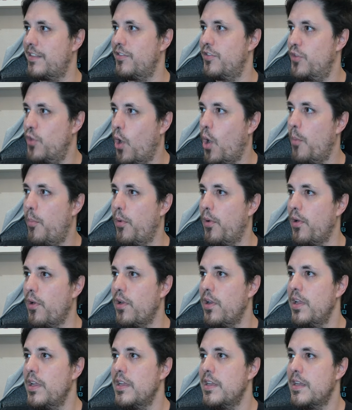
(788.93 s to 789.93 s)

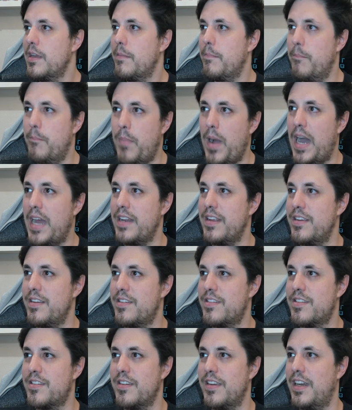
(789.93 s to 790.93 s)
double
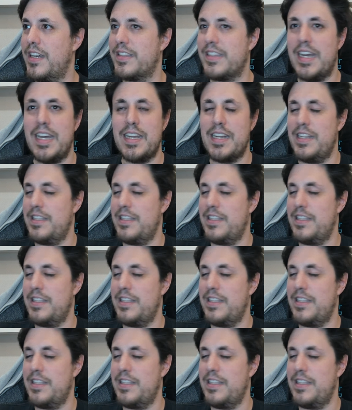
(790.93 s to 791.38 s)
banish attack.